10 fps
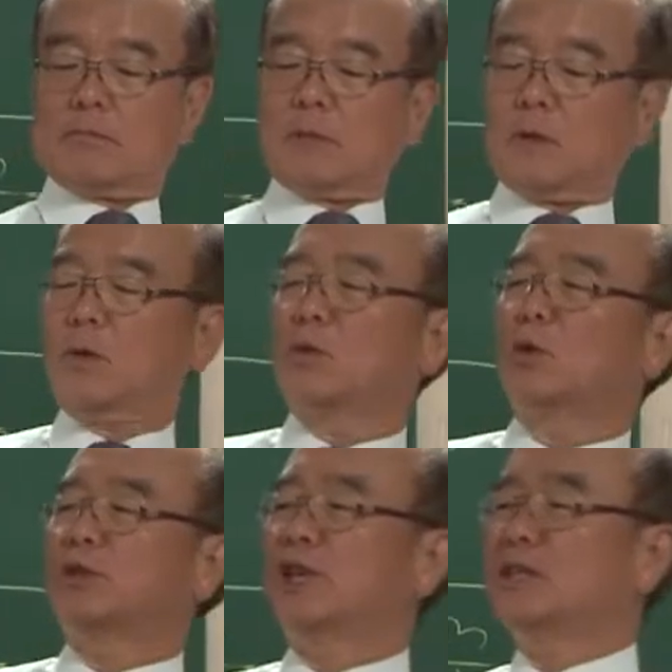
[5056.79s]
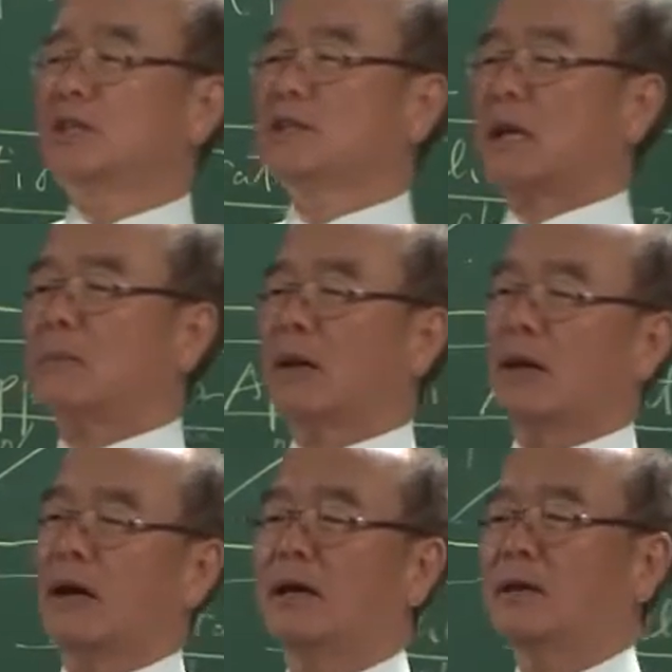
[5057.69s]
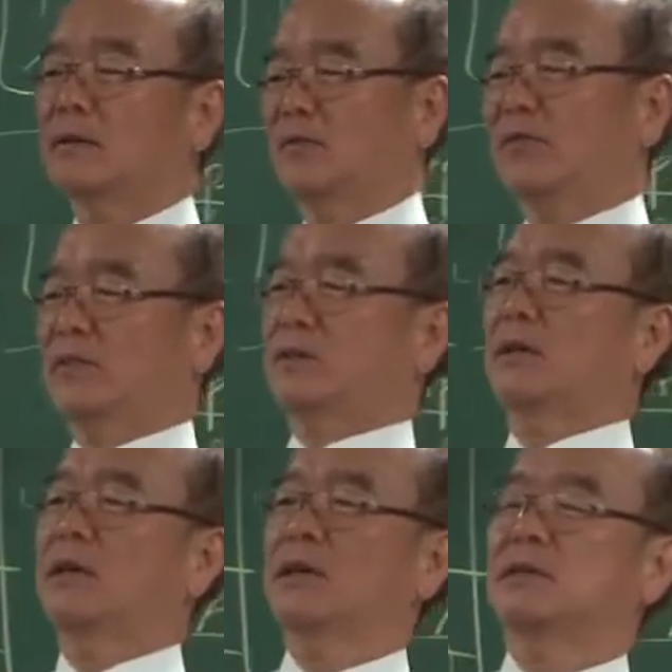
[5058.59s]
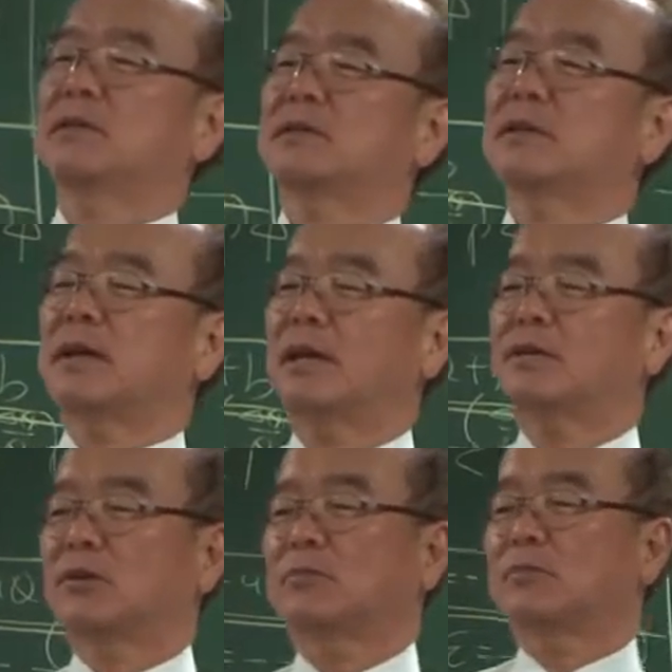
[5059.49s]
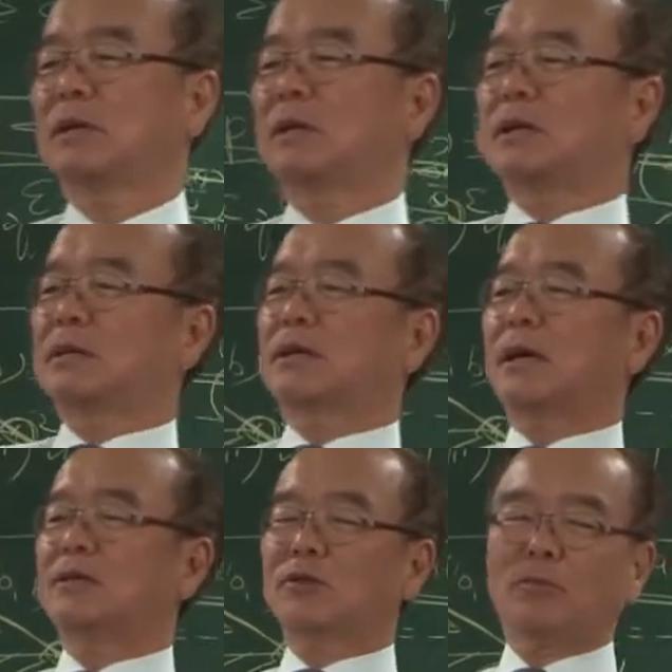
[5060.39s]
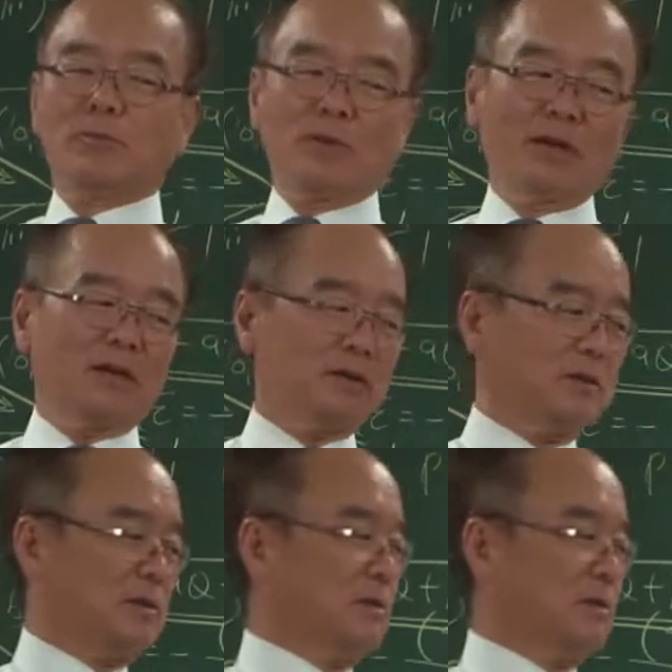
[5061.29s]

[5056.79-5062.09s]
no change in supply. The fixed. This is the case of like